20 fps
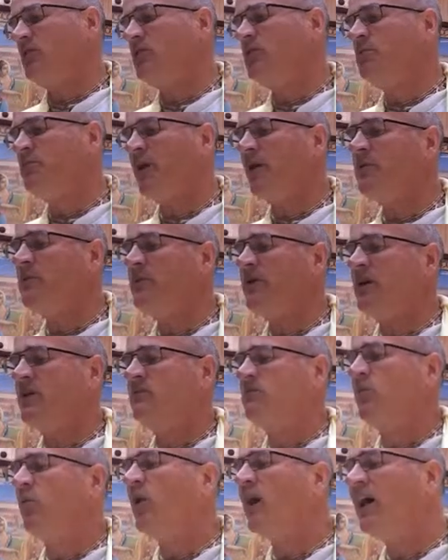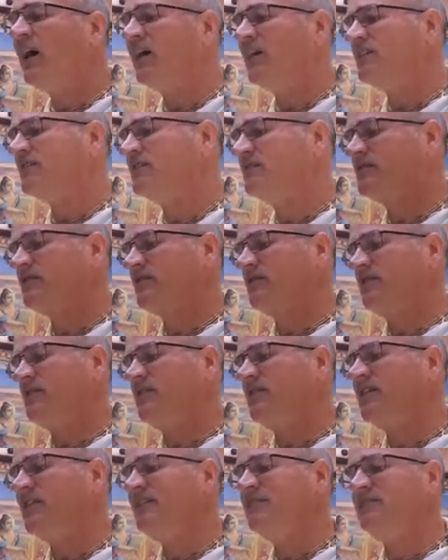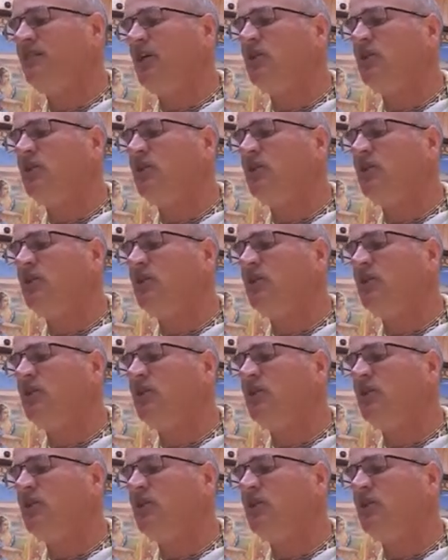who Prabhupada was in his